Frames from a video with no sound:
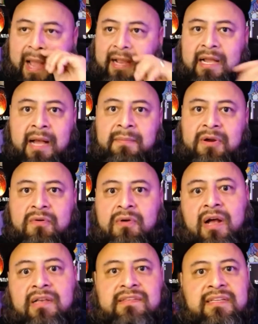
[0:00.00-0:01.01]
I come
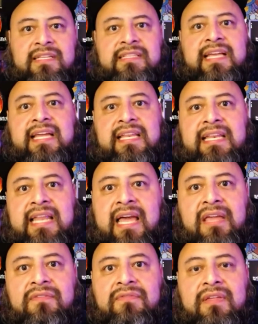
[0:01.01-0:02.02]
across on a daily
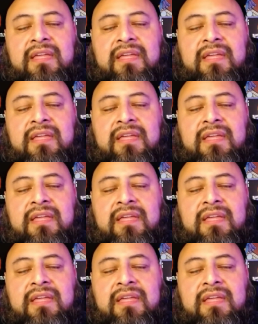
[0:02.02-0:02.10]
life